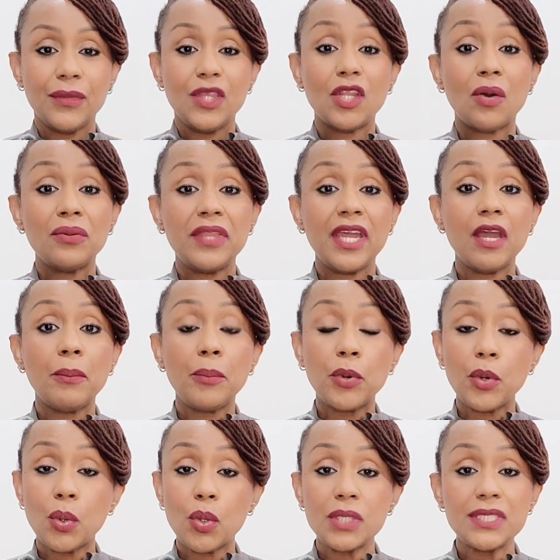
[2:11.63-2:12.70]
Now, there are
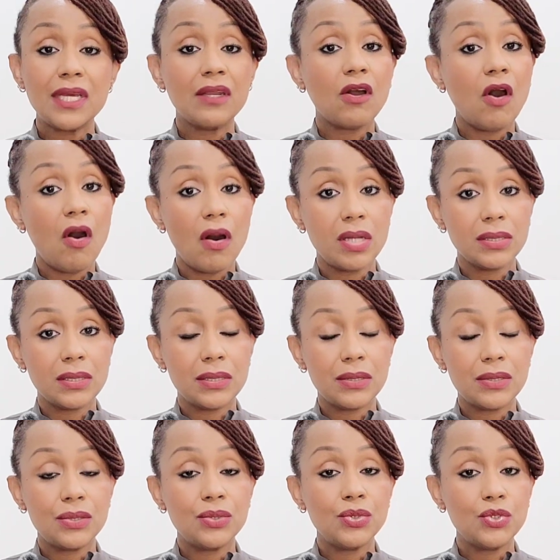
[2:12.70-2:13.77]
pros and
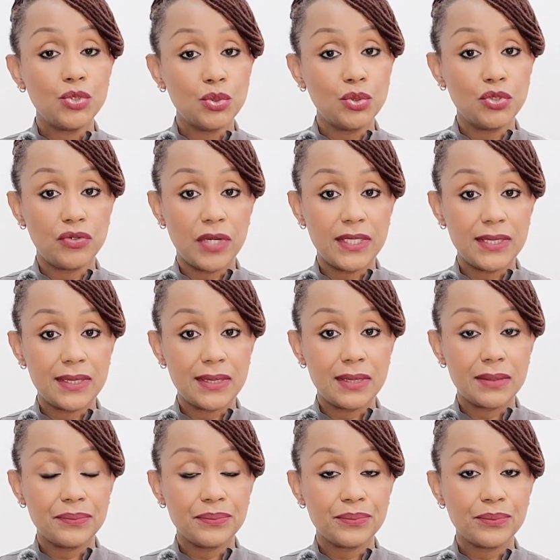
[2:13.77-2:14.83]
cons to trusts.
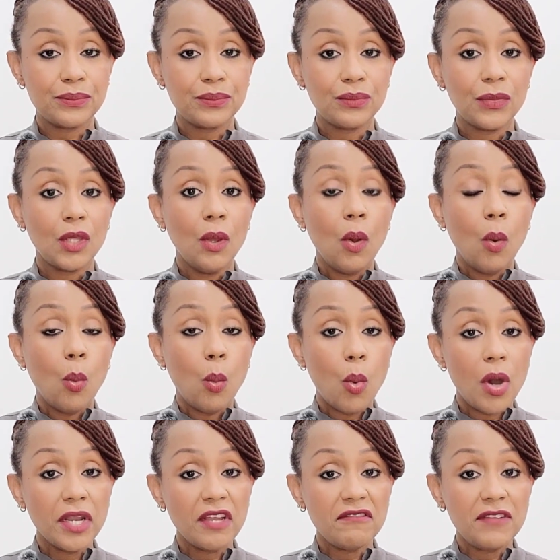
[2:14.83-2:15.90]

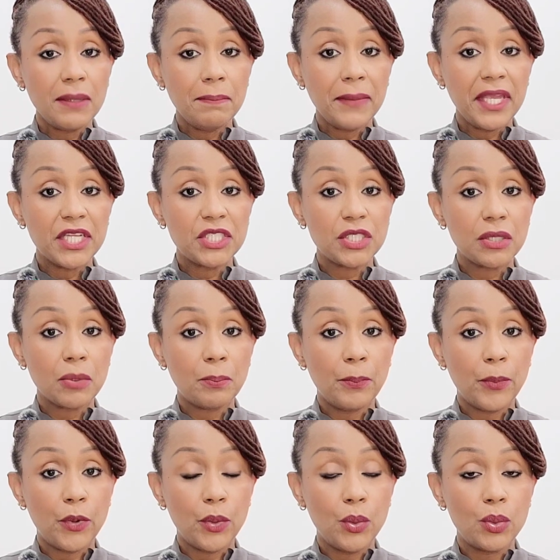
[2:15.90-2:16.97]
One of the major
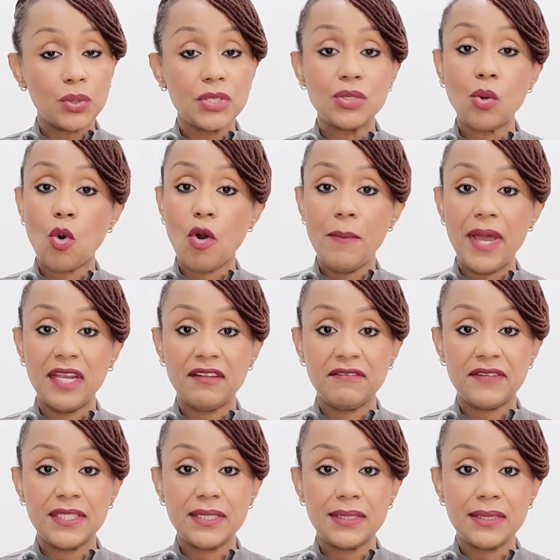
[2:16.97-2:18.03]
pros or
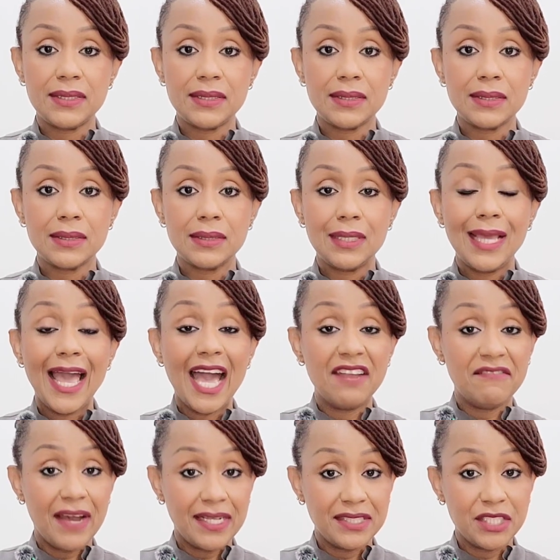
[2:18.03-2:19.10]
benefits,
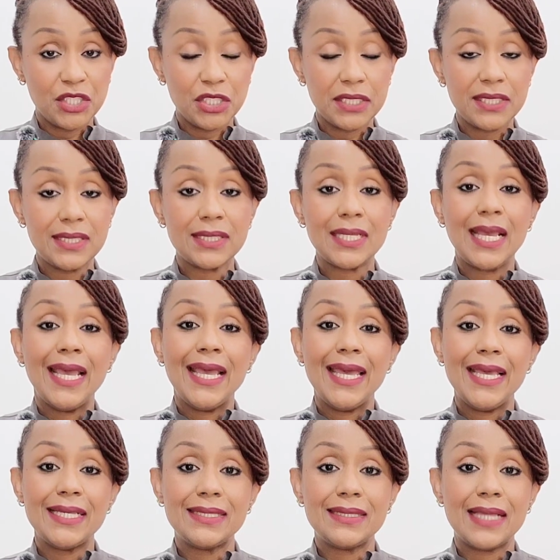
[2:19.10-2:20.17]
advantages,
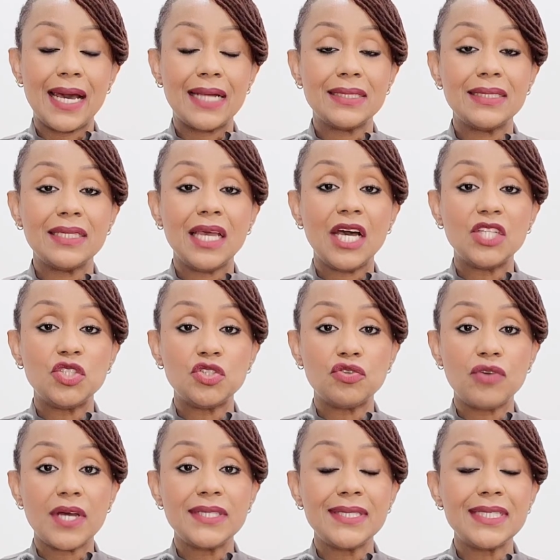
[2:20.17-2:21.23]
is that a
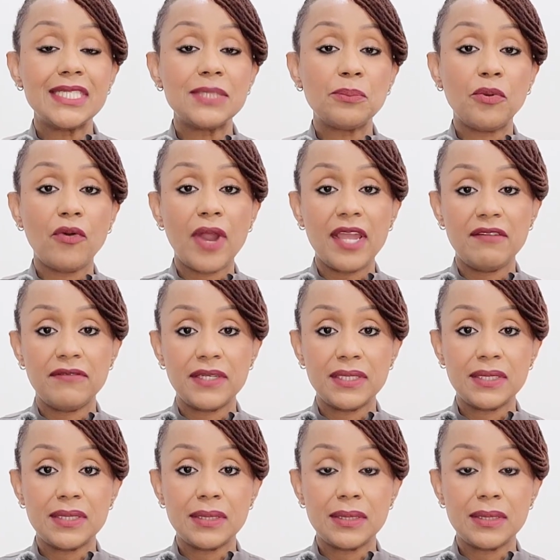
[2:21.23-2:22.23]
trust is private.